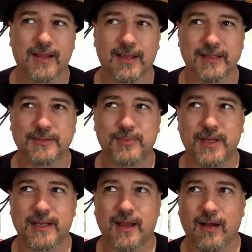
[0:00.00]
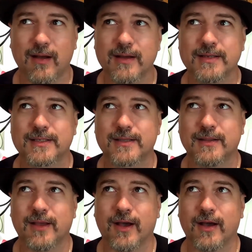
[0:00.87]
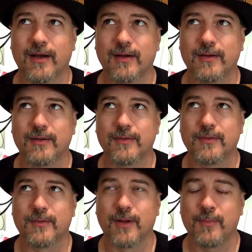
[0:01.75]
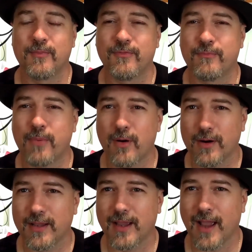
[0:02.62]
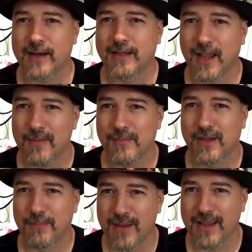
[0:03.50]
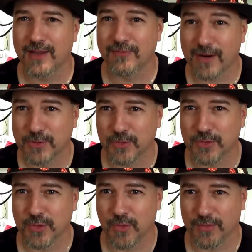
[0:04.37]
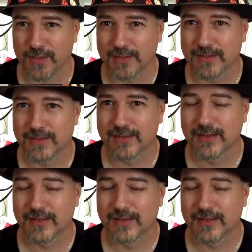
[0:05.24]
is because the party had kept being adventurers through all this.